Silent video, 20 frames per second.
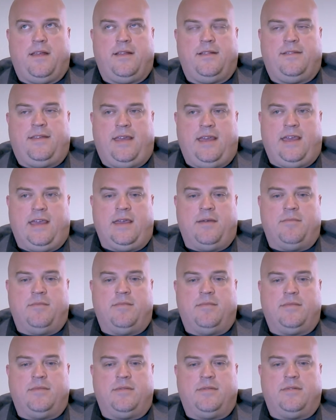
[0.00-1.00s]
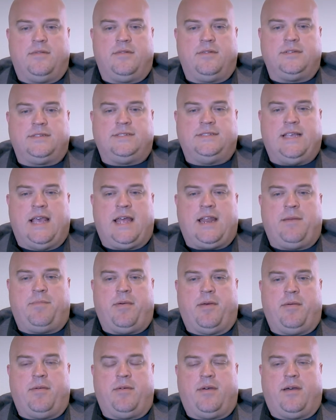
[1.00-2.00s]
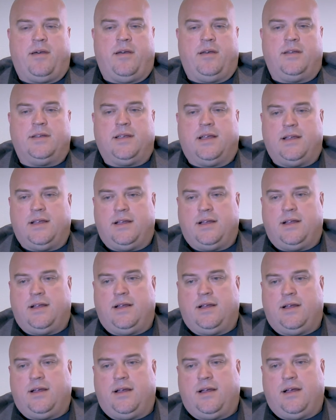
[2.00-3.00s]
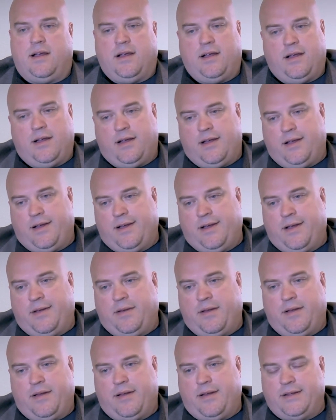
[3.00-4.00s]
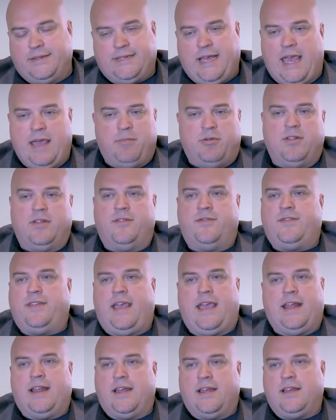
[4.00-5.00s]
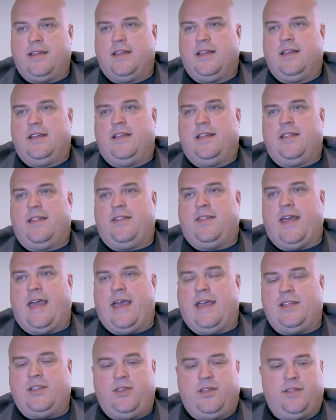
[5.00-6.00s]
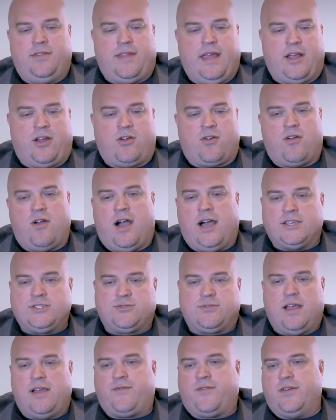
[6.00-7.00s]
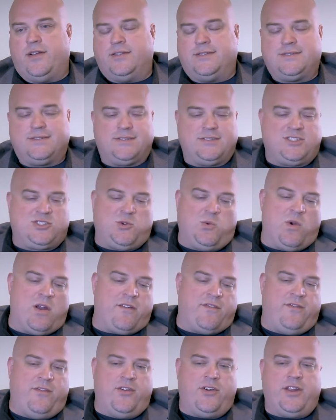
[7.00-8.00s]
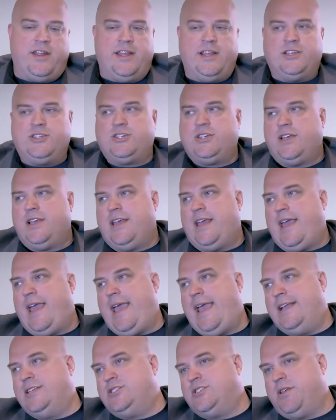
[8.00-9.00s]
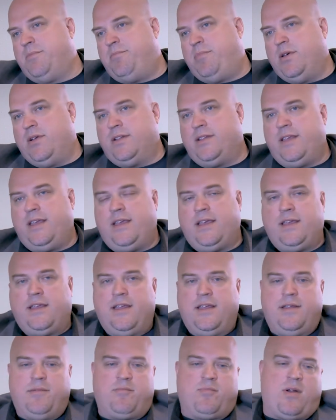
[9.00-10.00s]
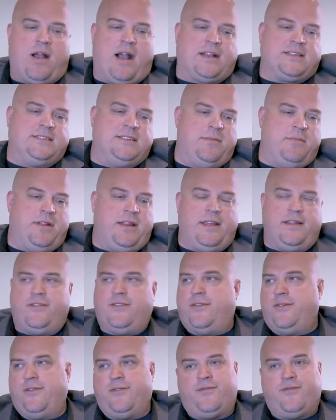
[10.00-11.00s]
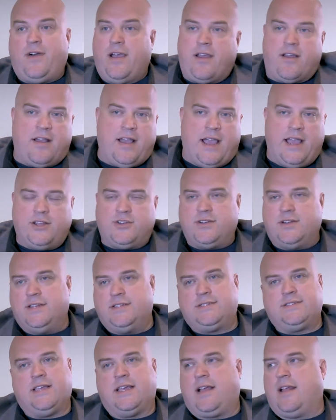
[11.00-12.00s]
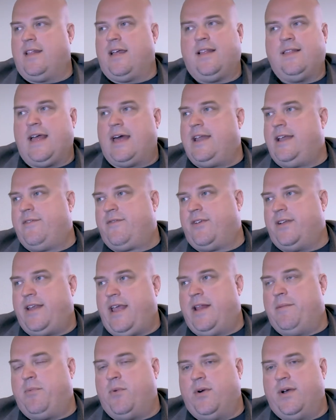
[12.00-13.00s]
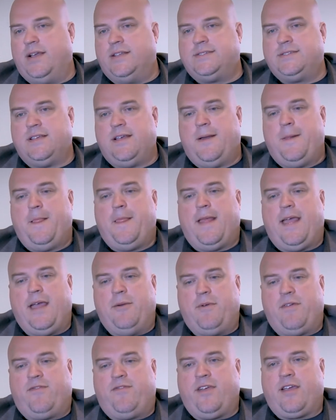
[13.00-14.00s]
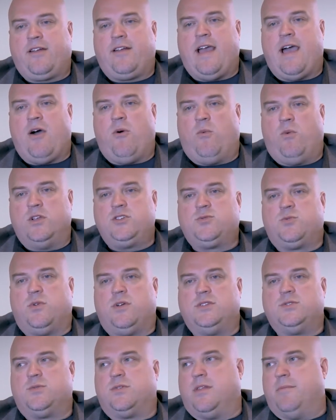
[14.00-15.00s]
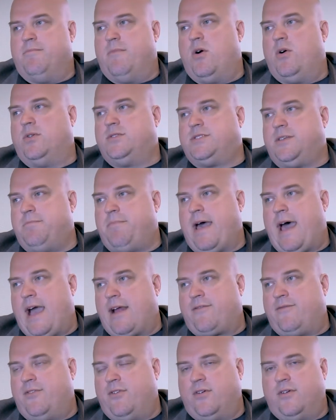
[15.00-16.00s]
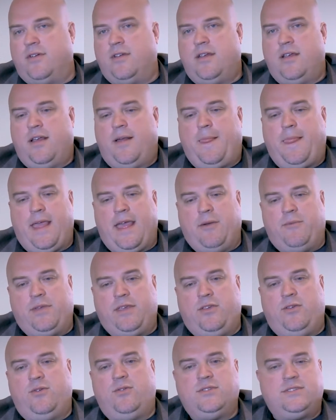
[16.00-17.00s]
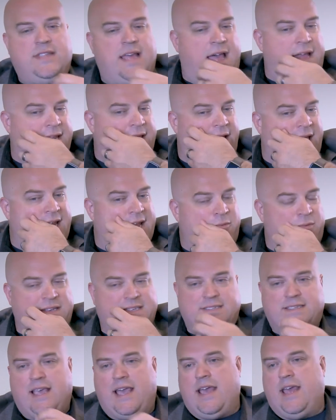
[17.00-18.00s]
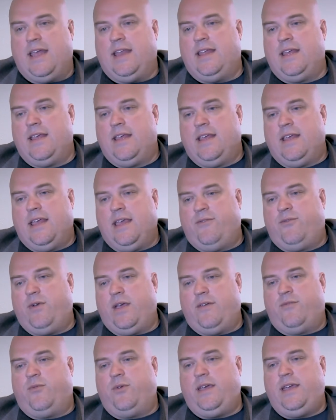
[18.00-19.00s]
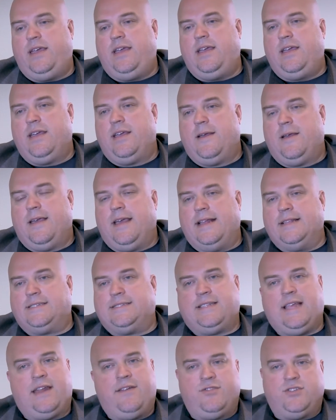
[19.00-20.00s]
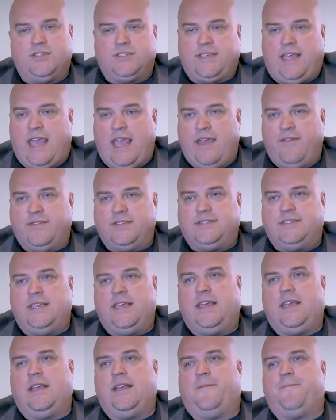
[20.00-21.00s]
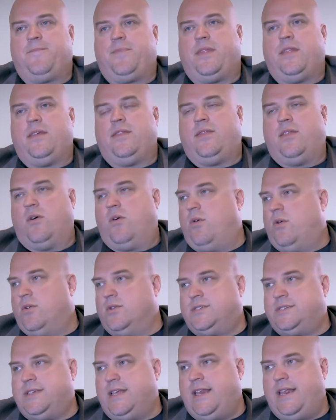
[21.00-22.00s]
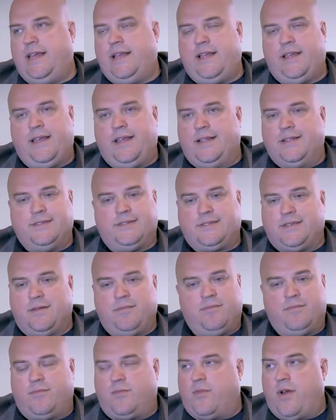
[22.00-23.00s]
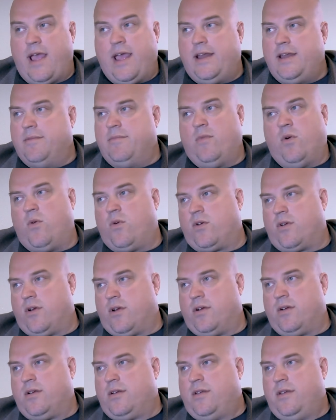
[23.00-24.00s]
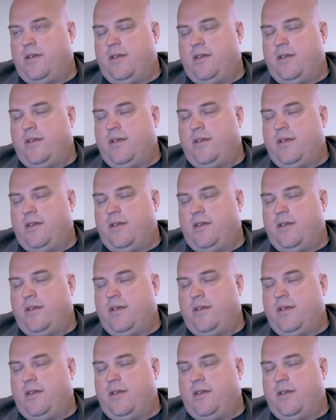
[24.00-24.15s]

team set up a, a, a, a table of data that that cross-reference square footage, age of the building, proximity to fire hydrants, like a, lot of different data points, and we figured out which ones were the most impactful, and we used that data and we said if we, if we instead of just canvassing the whole city in some random order.